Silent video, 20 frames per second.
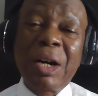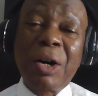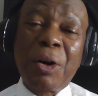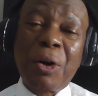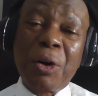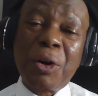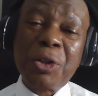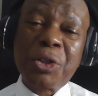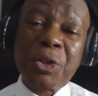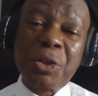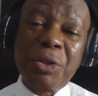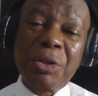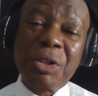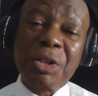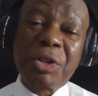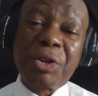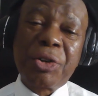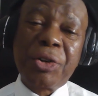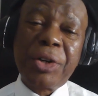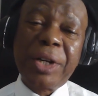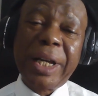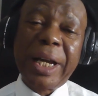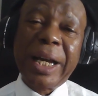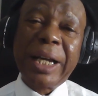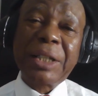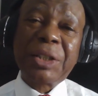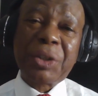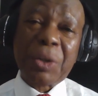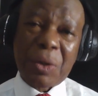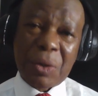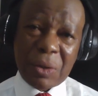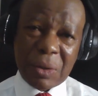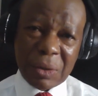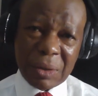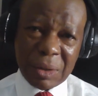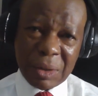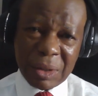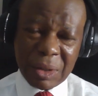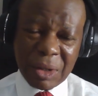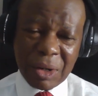also the creator
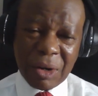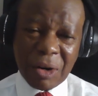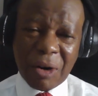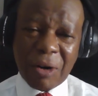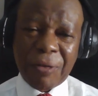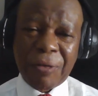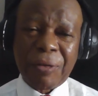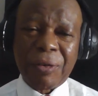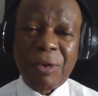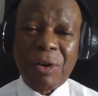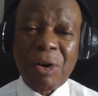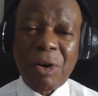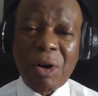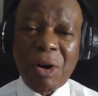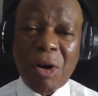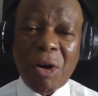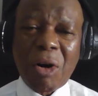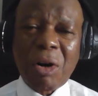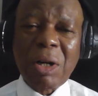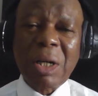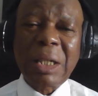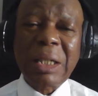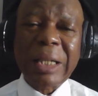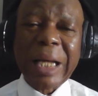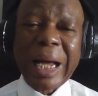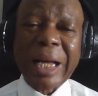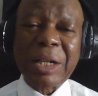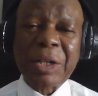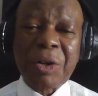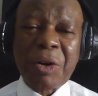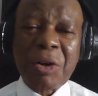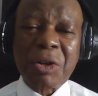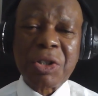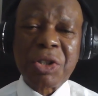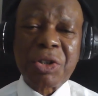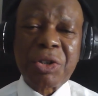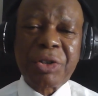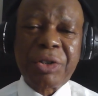of online course